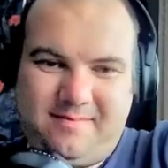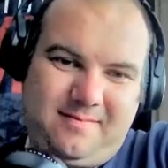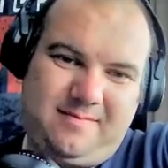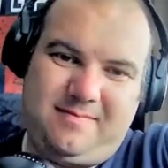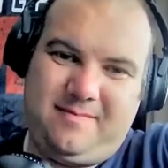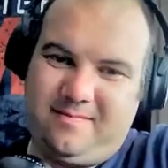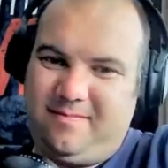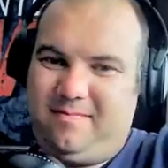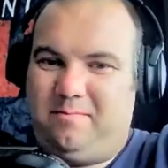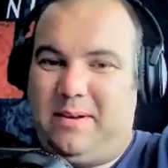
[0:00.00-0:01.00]
title
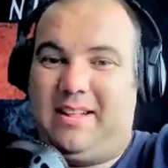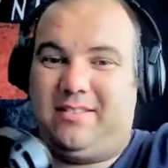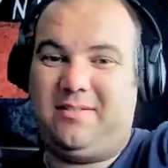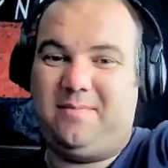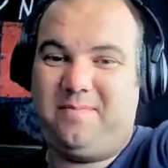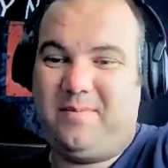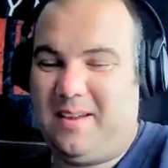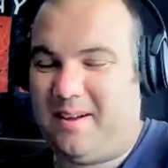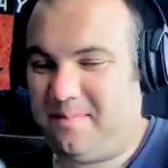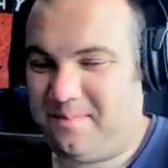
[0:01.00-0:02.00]
shot. They
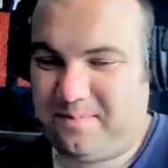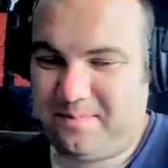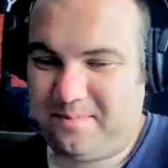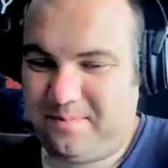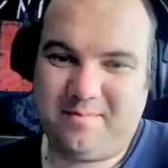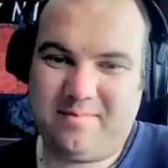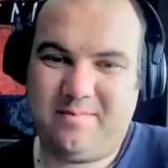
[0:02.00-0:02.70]
absolutely did,